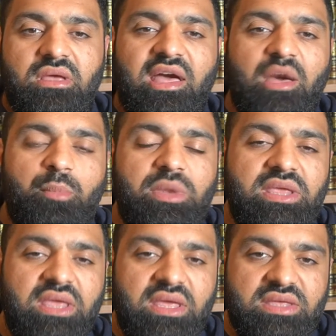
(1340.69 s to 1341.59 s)
how many
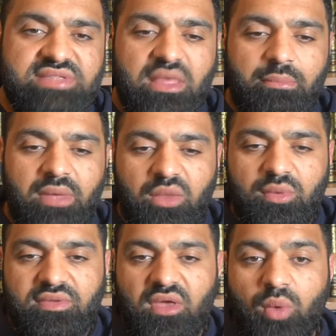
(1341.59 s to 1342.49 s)
years that money
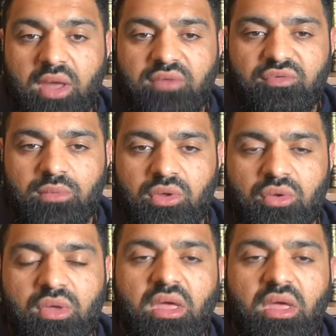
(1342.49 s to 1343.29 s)
was away from you,